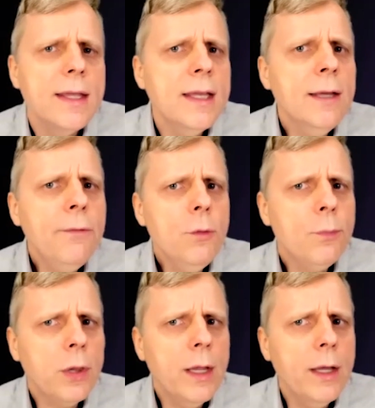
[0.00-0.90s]
If you
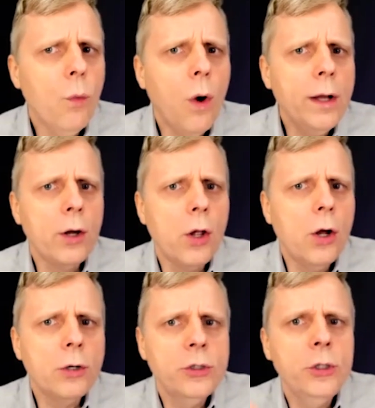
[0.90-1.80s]
play one
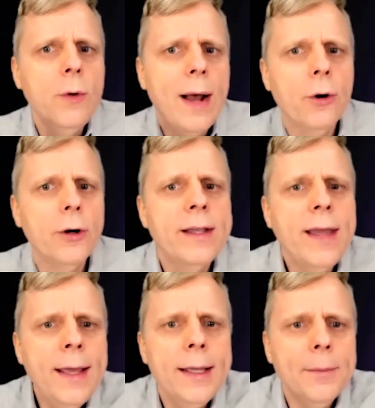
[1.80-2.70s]
long two hour
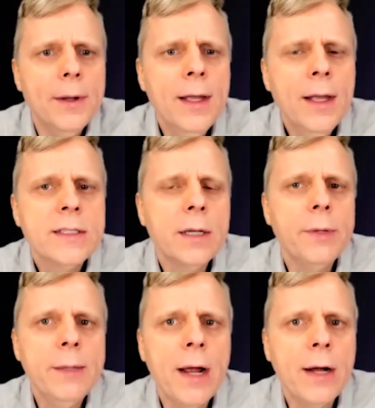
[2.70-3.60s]
game,
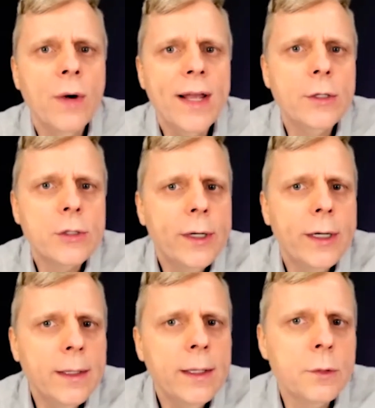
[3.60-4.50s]
somebody might rage quit
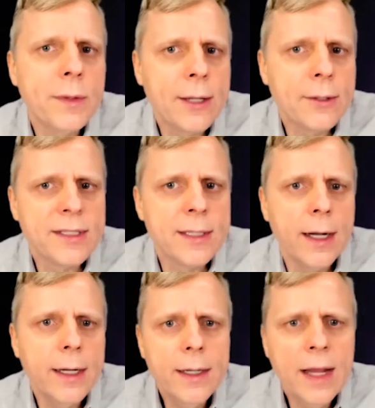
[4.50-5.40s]
at the end without
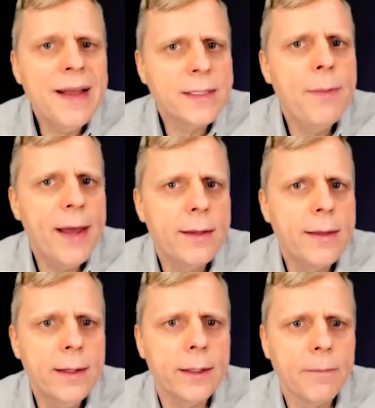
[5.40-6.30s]
signing, and that's a bad
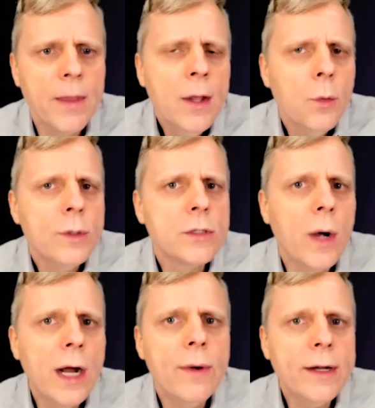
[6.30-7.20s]
thing, which is
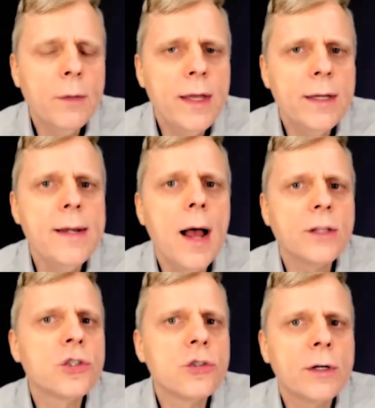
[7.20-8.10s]
why I recommend not
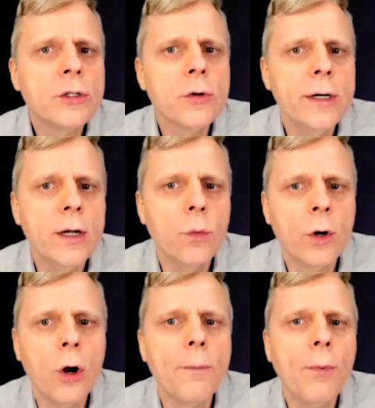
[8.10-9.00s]
structuring it where
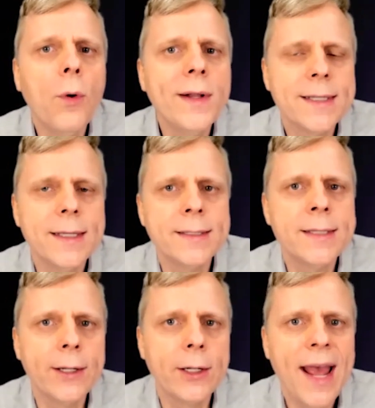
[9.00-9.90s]
all the points get
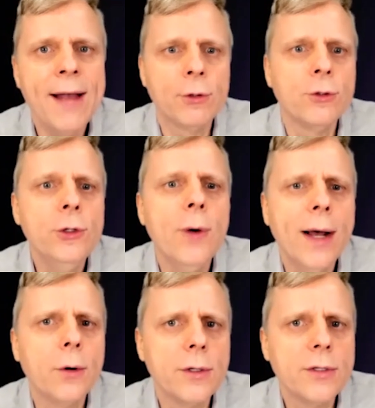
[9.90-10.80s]
settled after two
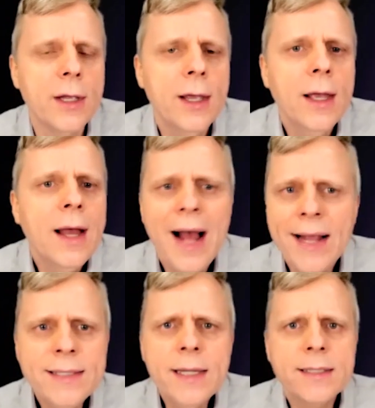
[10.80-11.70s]
hours. I
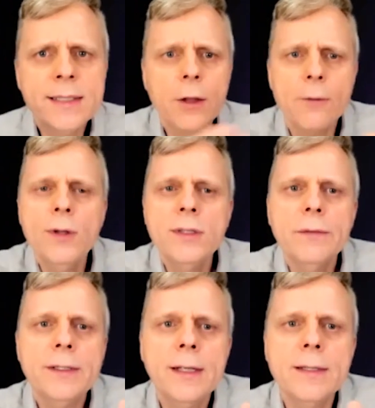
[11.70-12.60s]
say settle the points
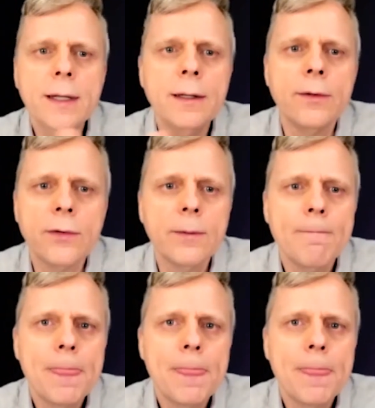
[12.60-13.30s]
every 10 seconds.